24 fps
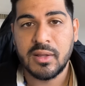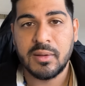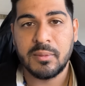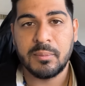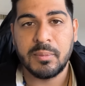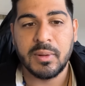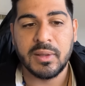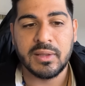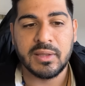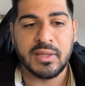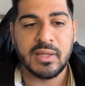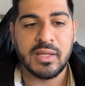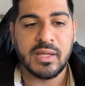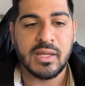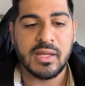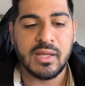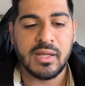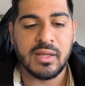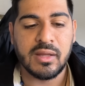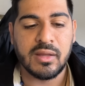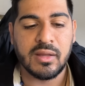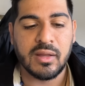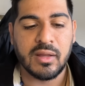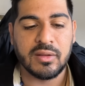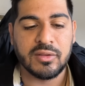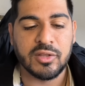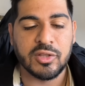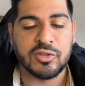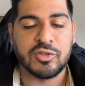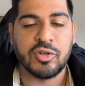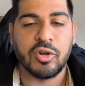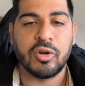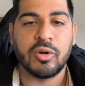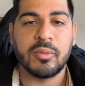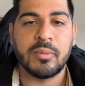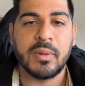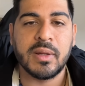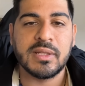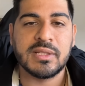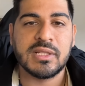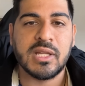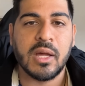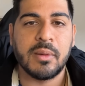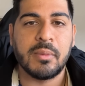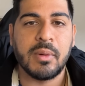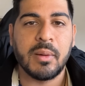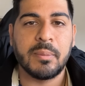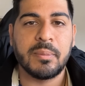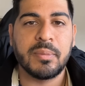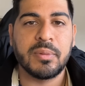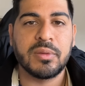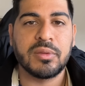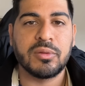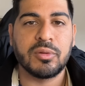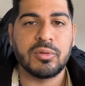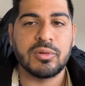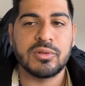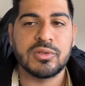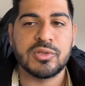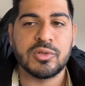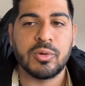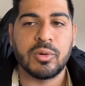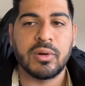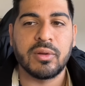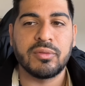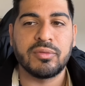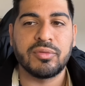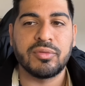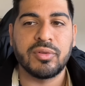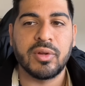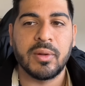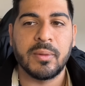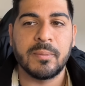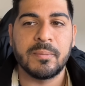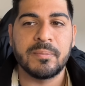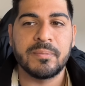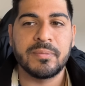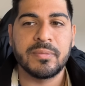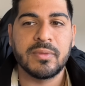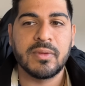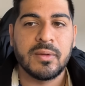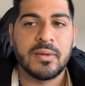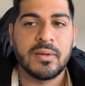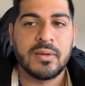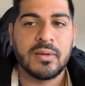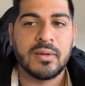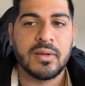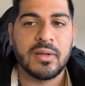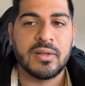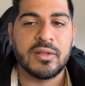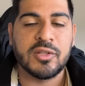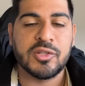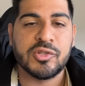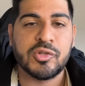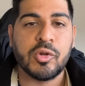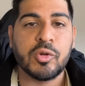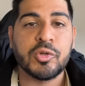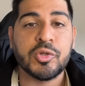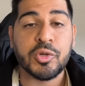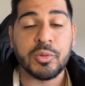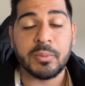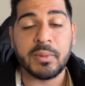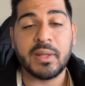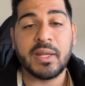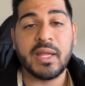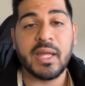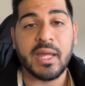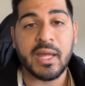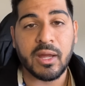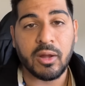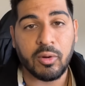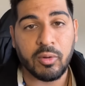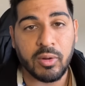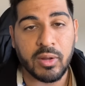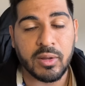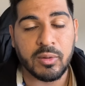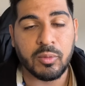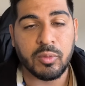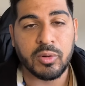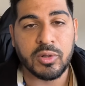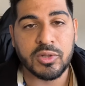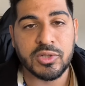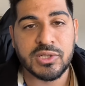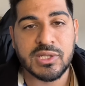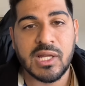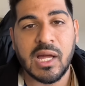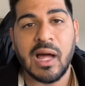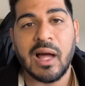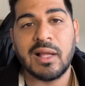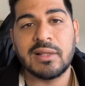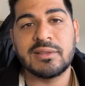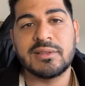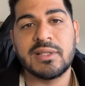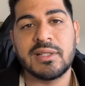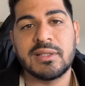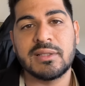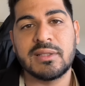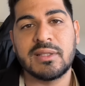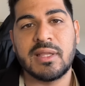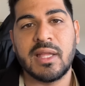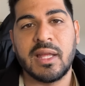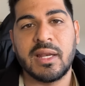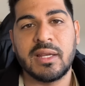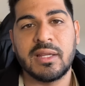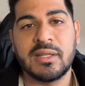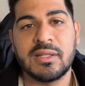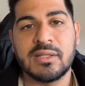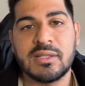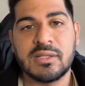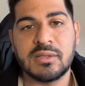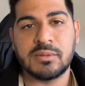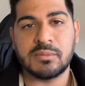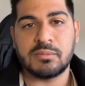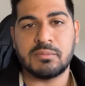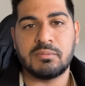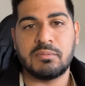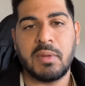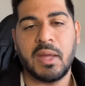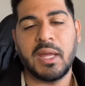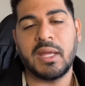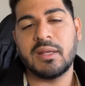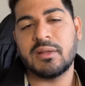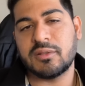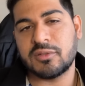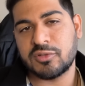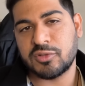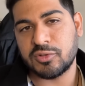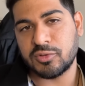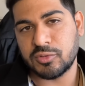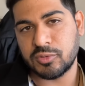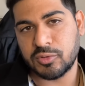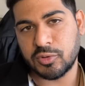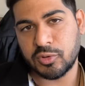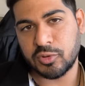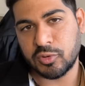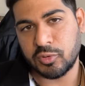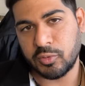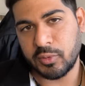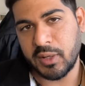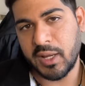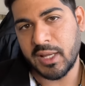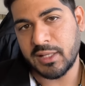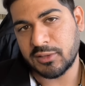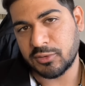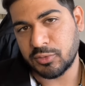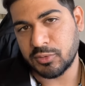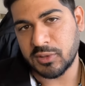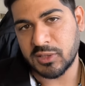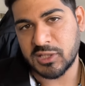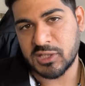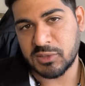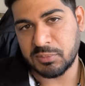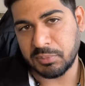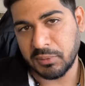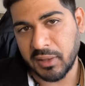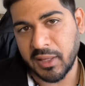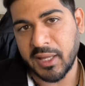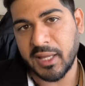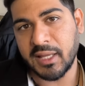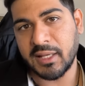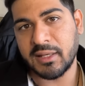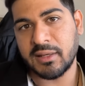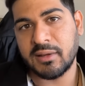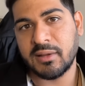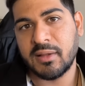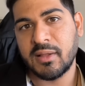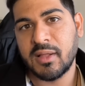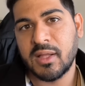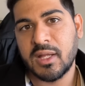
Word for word: but the the term has come up sort of um, in the social media era where it's content that is made to create, to explain